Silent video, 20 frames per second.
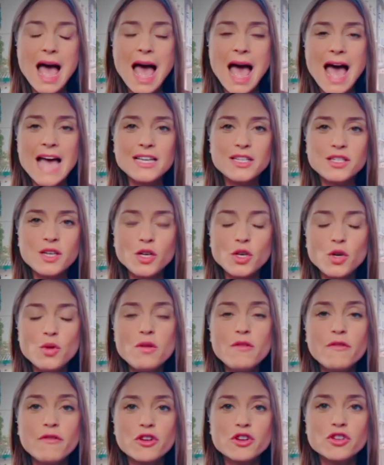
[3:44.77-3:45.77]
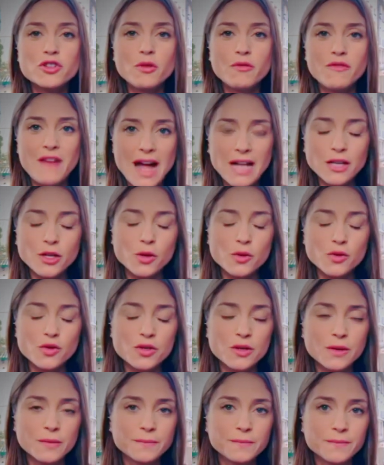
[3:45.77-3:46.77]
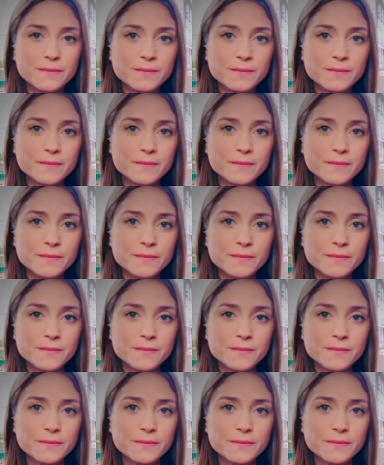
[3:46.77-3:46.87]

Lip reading: and universal values.